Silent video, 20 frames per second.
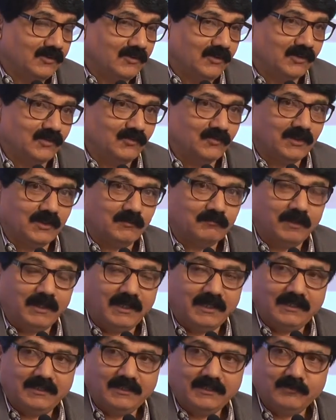or you are
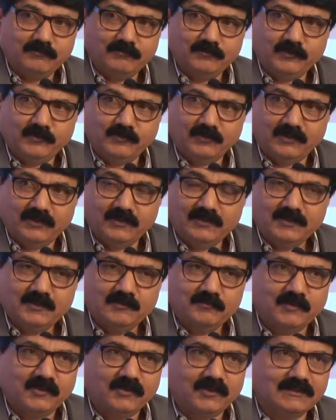buying a fuel
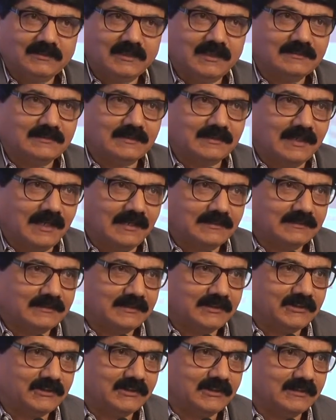because there's a gas
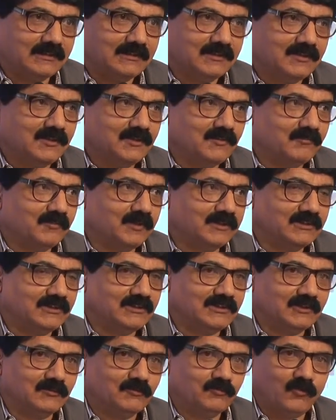station
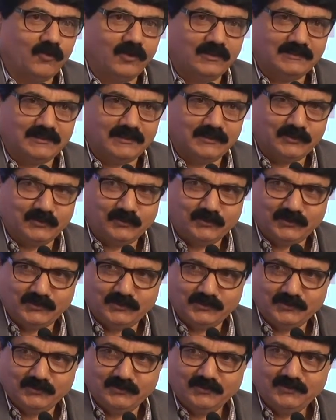which falls en route
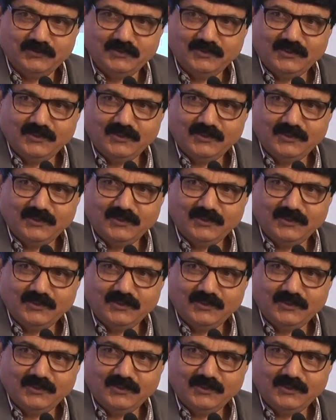to you